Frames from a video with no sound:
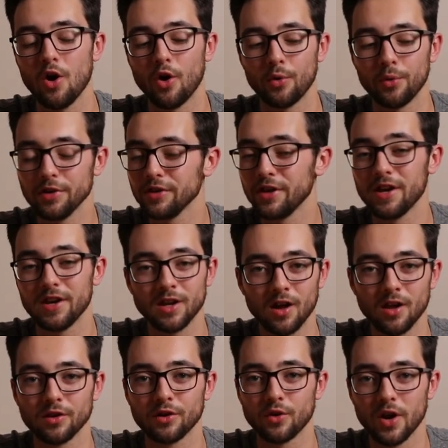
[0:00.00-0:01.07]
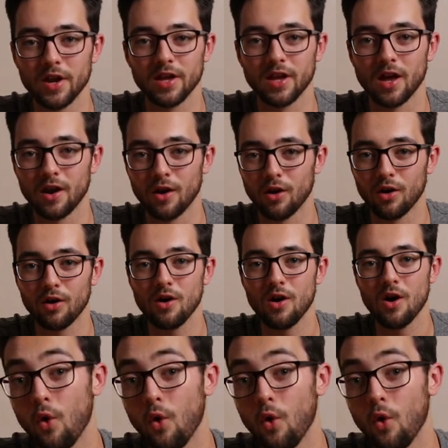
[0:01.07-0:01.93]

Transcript: or really any color grading at all,